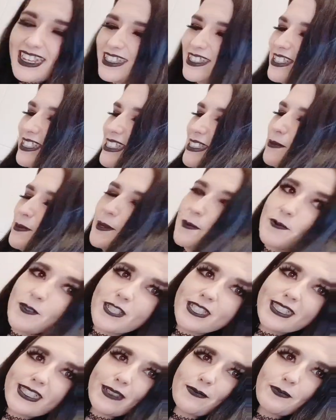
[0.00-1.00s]
It looks a bit
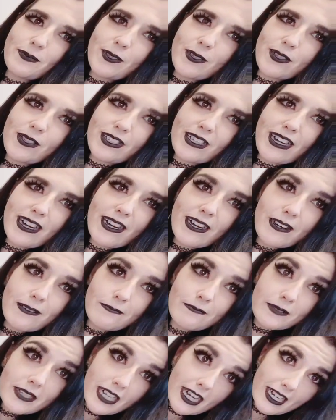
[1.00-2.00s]
more simple,
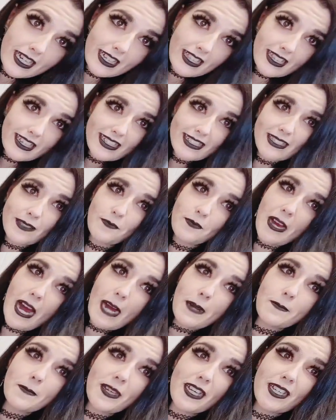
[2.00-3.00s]
kind of like some
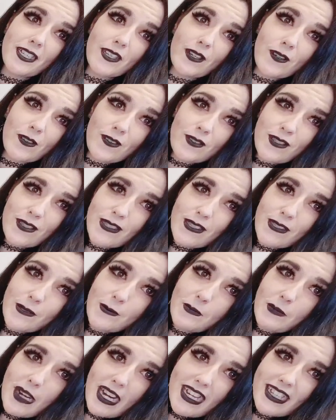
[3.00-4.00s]
Pac-Man ghosts,
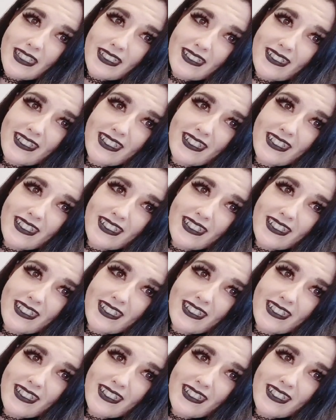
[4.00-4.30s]
but